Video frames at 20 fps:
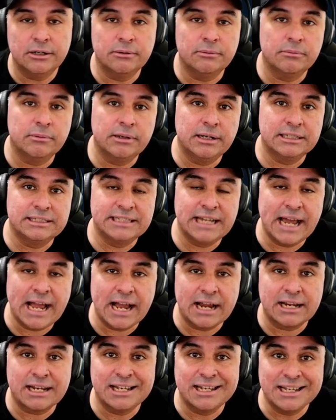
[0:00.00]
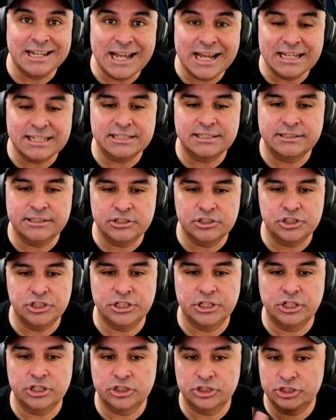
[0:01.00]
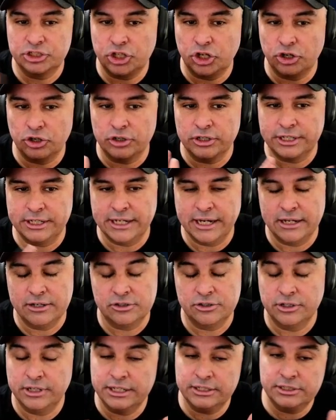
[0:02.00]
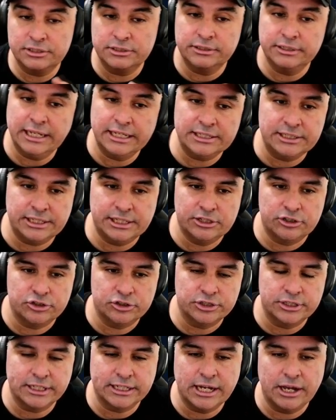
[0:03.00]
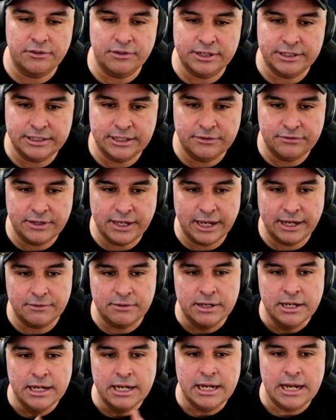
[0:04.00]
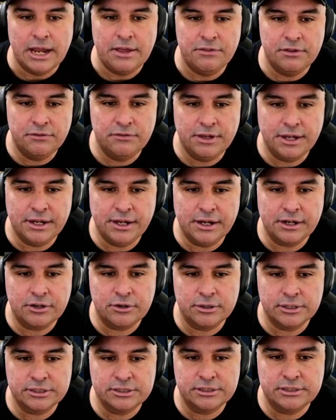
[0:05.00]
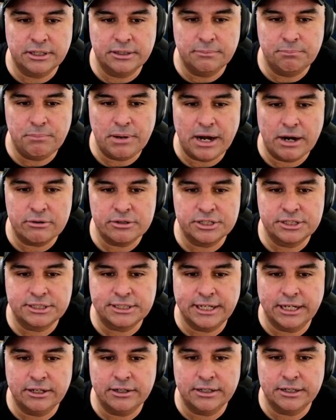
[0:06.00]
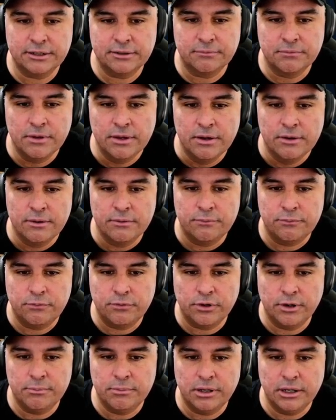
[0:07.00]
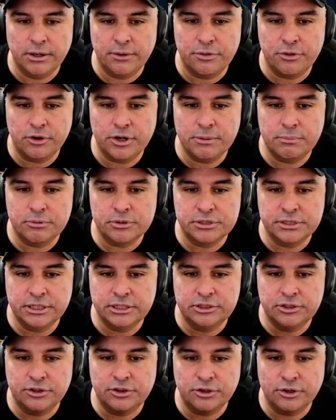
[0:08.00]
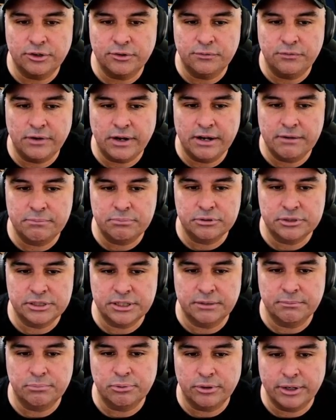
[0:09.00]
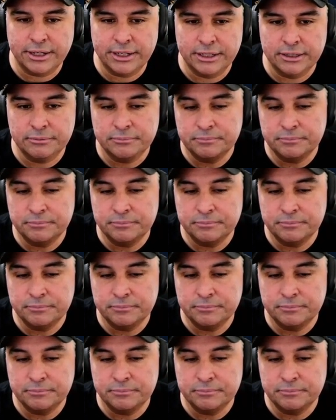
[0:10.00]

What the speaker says: attack less than she is currently now. So that's interesting how they did that. And then they increased the power scaling from 30% to 35% per hit.